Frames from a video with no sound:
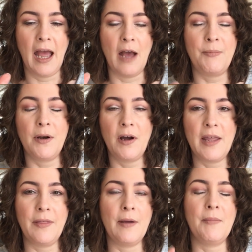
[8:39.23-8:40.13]

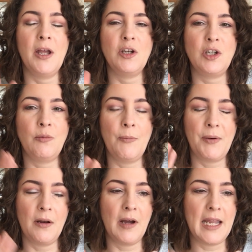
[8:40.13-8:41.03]
apply them, do
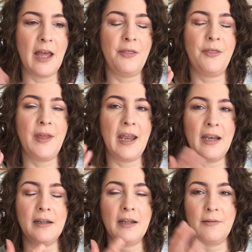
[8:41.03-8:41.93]
apply a
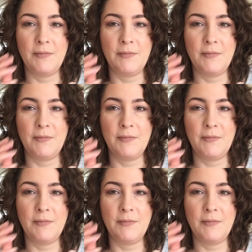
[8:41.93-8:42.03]
thin,